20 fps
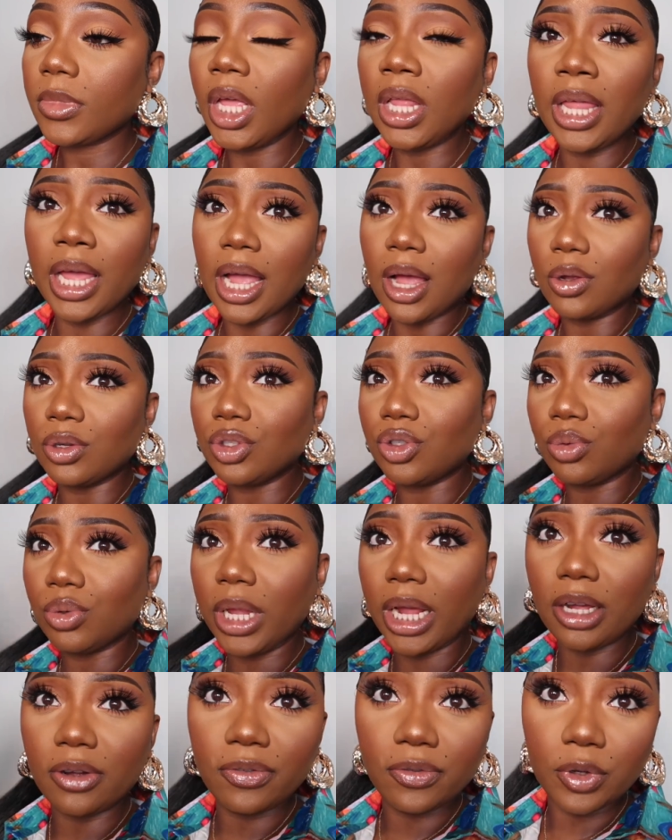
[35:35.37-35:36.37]
Like I'll do
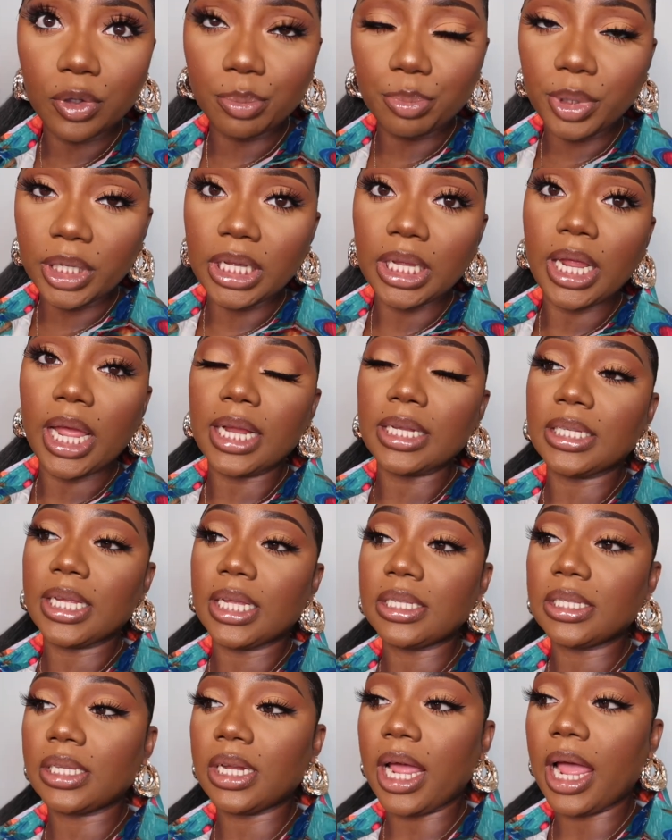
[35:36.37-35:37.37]
like a full beat and
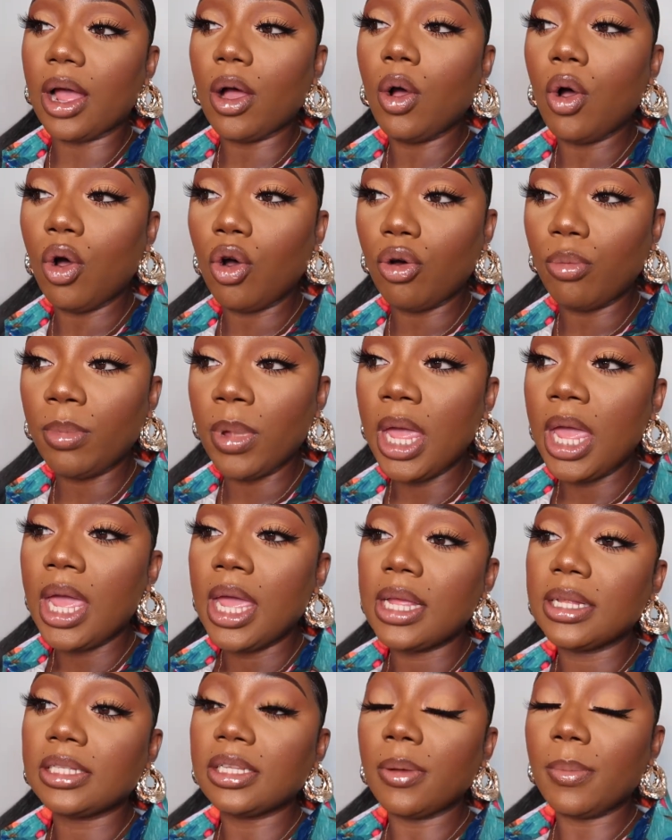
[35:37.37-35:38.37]
test it at home
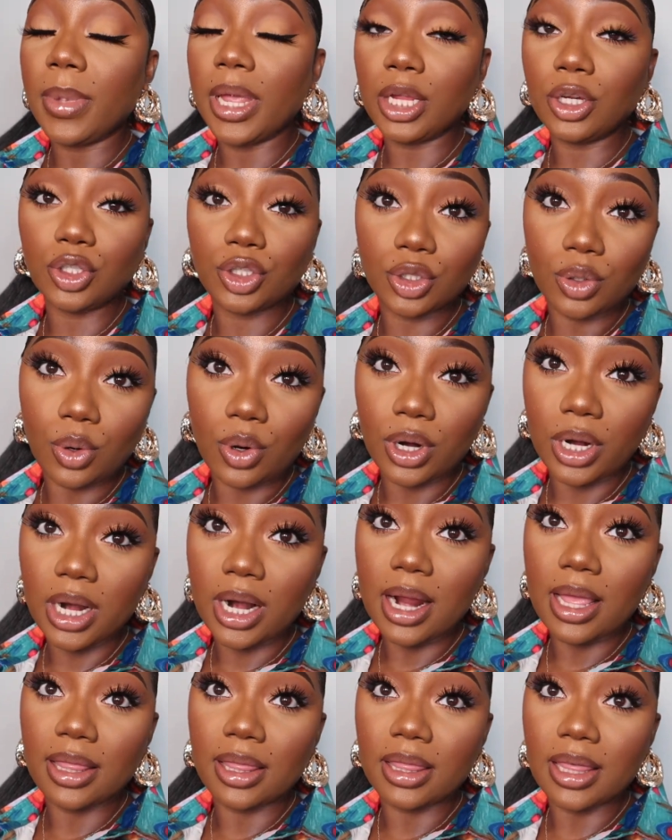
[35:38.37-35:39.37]
to make sure
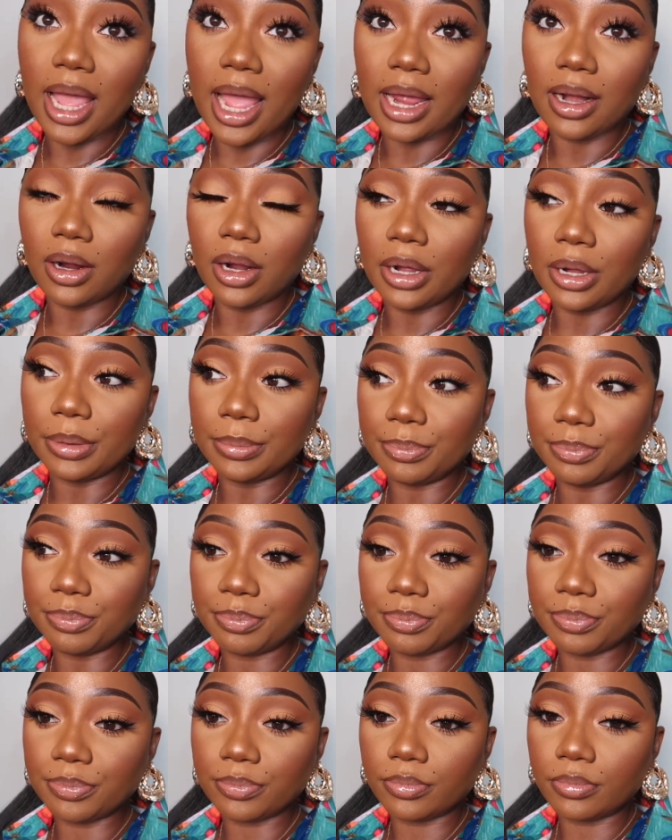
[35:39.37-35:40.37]
that um
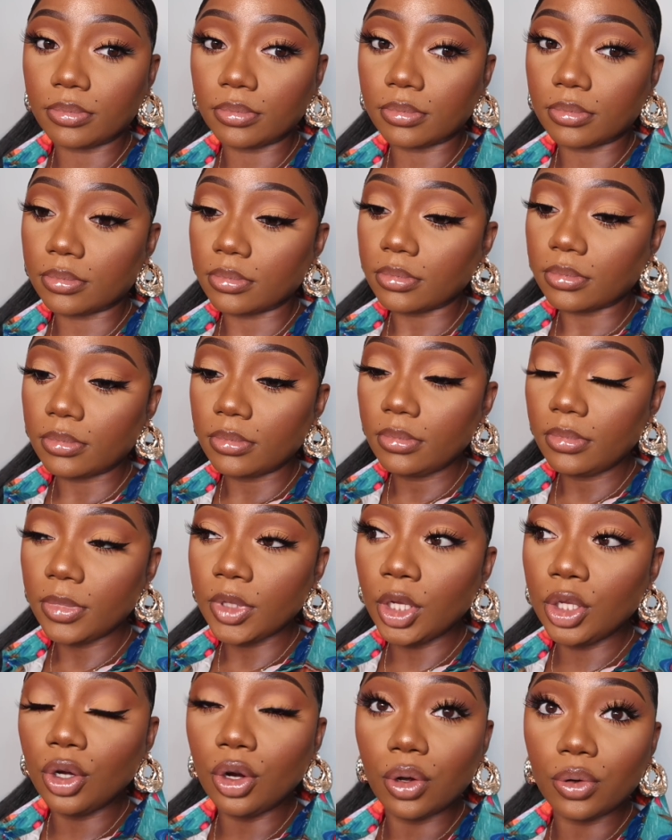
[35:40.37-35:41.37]

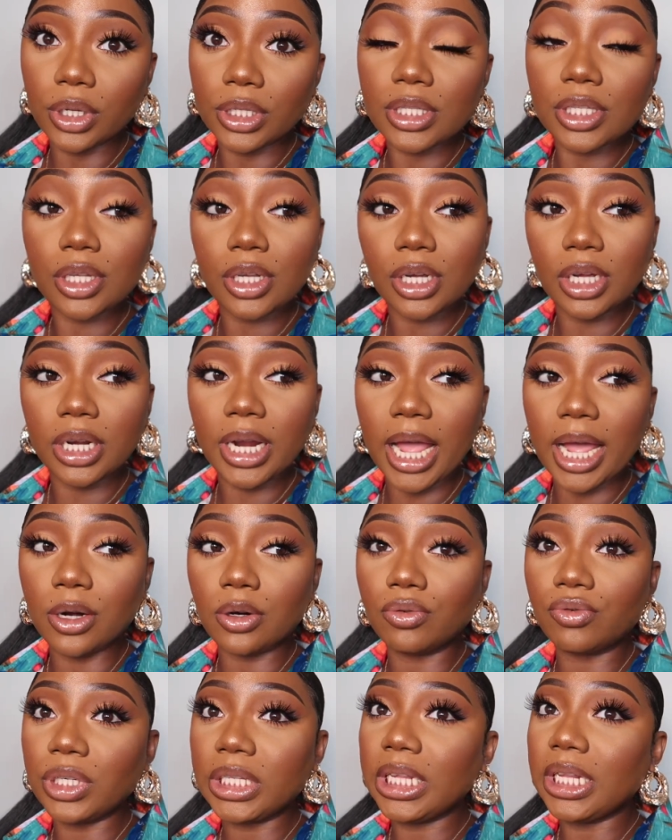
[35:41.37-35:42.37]
you know it's good. I
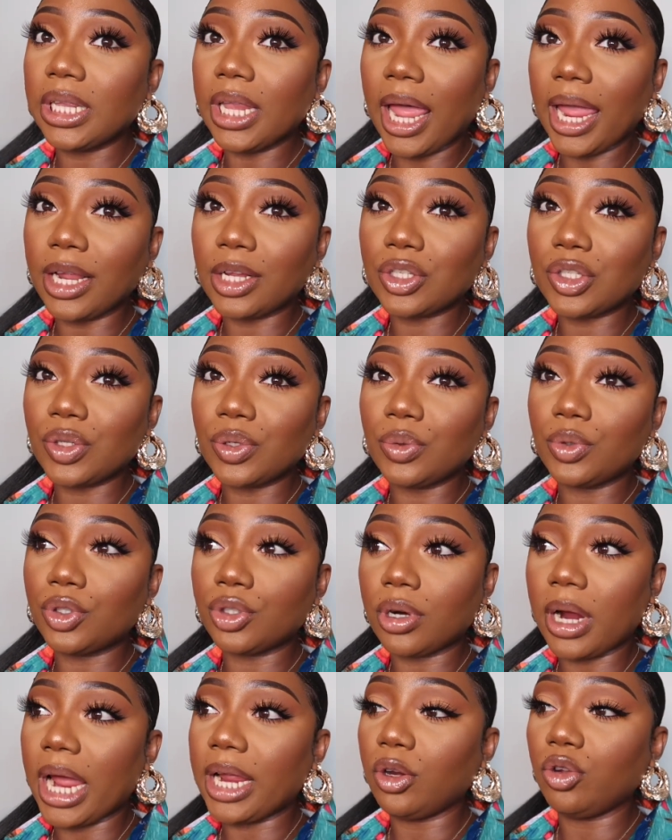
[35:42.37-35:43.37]
don't really like to
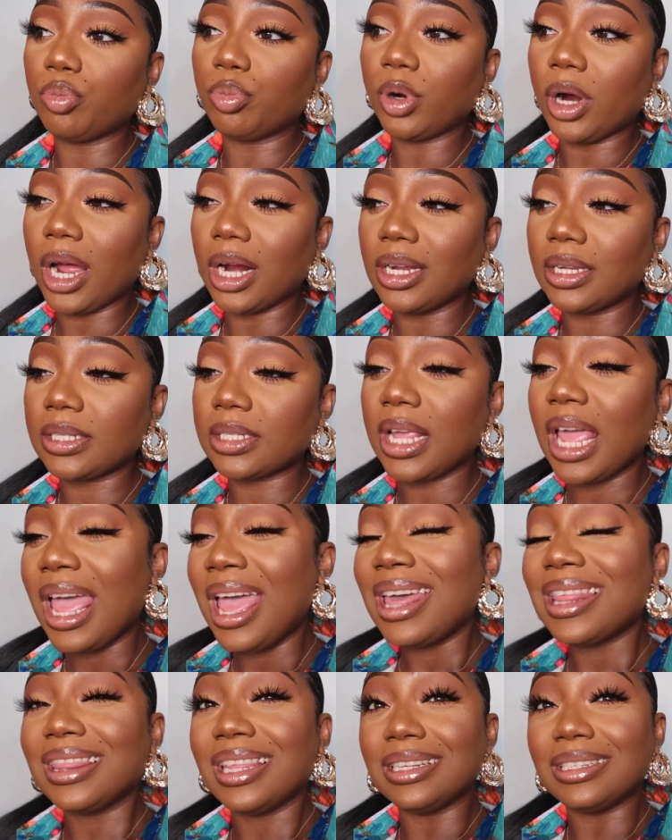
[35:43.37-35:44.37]
try new products
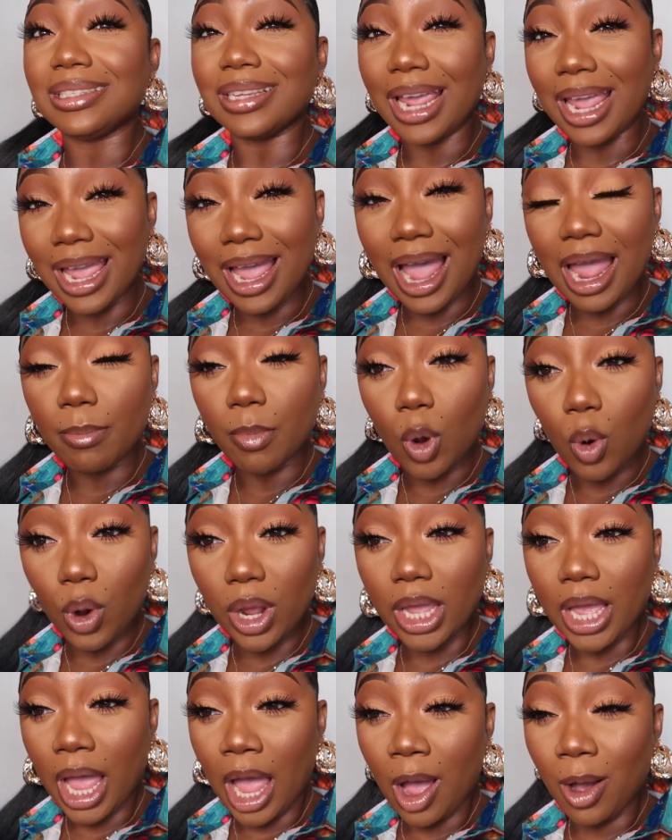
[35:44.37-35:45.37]
the day I'm
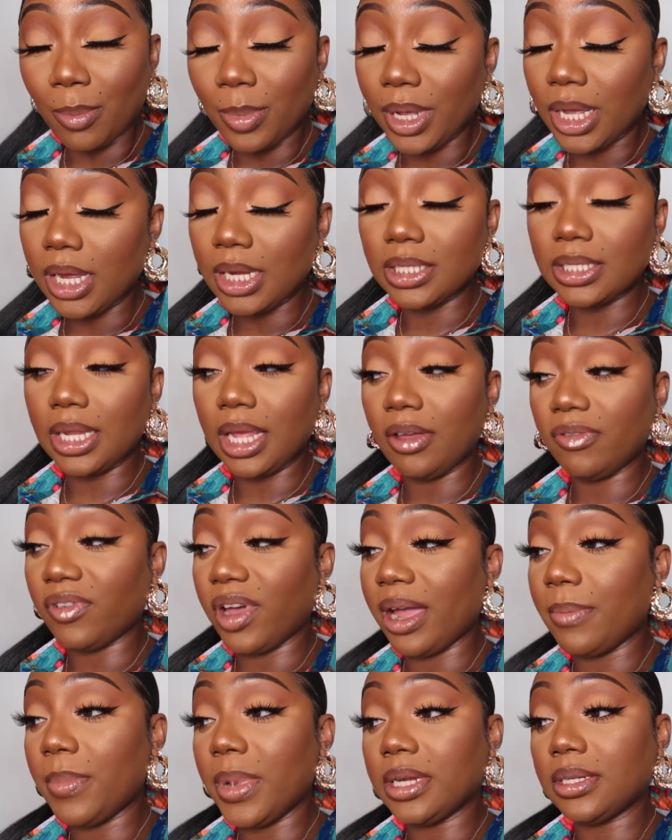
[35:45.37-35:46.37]
going out because if
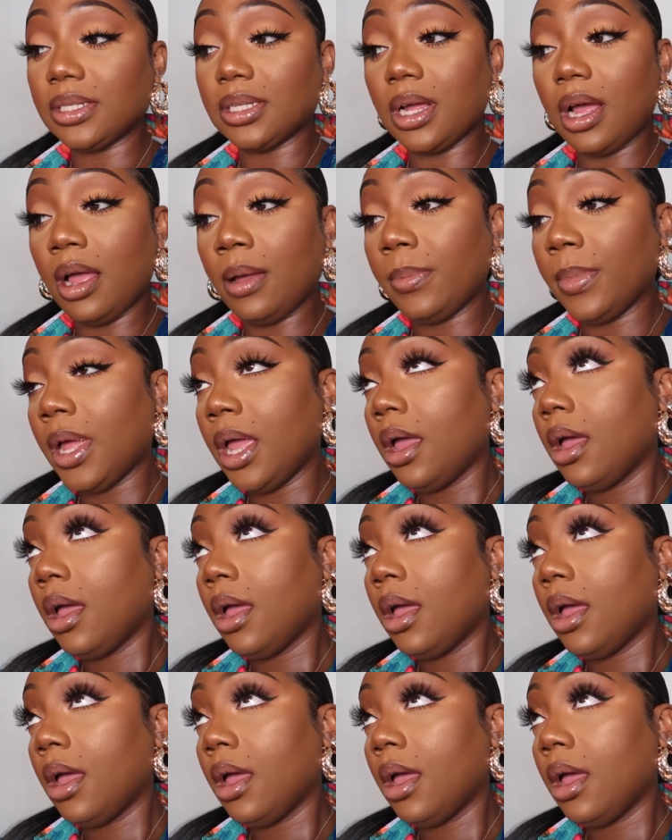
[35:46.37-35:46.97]
I mess up,